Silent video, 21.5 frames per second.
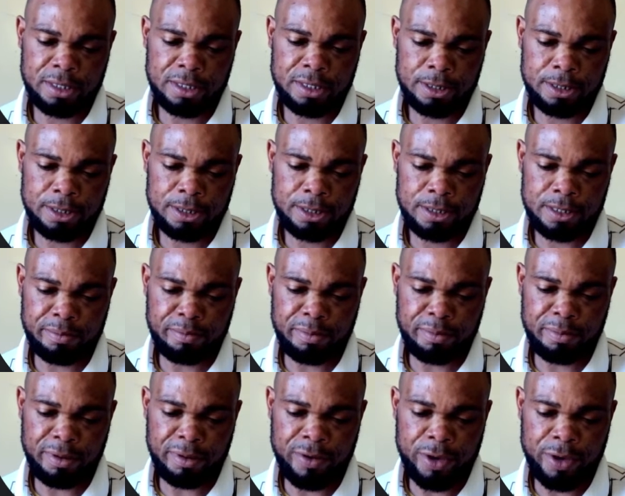You have a bunch
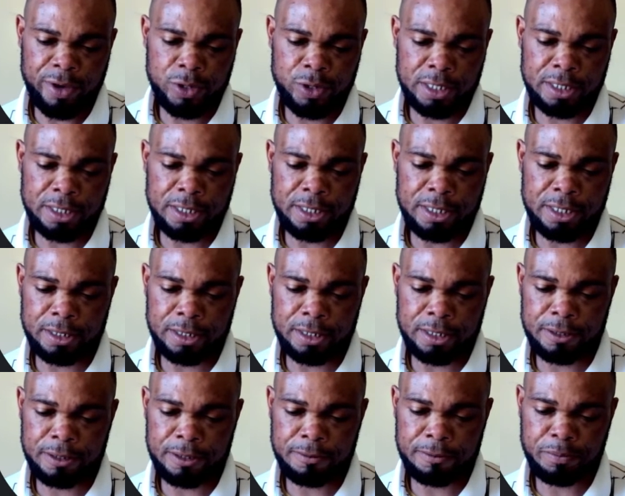of options you can
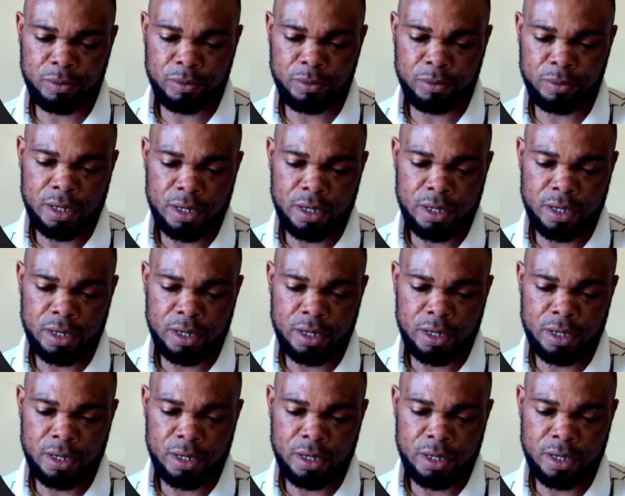use